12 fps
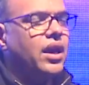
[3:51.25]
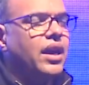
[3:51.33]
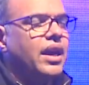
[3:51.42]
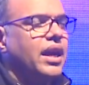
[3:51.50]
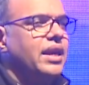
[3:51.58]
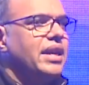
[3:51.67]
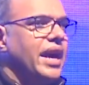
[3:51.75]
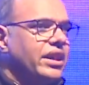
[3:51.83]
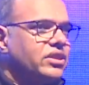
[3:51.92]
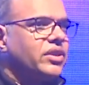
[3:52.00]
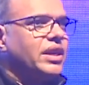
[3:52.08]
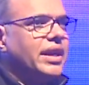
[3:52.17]
any
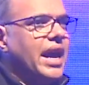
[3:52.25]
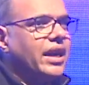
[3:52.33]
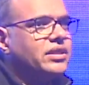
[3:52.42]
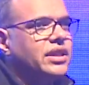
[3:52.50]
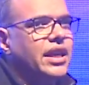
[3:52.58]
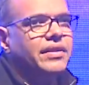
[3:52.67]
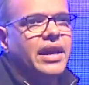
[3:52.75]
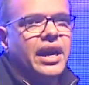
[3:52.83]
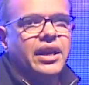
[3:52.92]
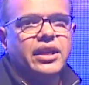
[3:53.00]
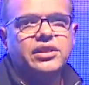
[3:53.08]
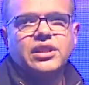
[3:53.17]
extra tax, and
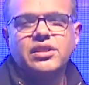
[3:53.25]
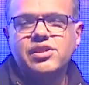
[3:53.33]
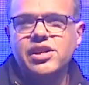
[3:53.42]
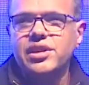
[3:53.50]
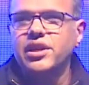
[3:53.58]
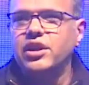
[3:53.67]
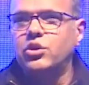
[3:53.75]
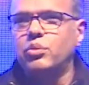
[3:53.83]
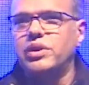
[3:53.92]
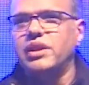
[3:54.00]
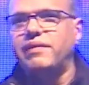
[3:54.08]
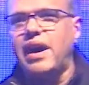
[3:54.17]
that is considered to
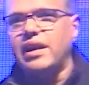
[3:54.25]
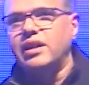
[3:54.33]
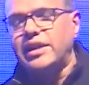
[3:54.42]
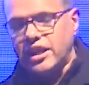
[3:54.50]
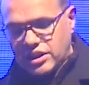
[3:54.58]
be the final tax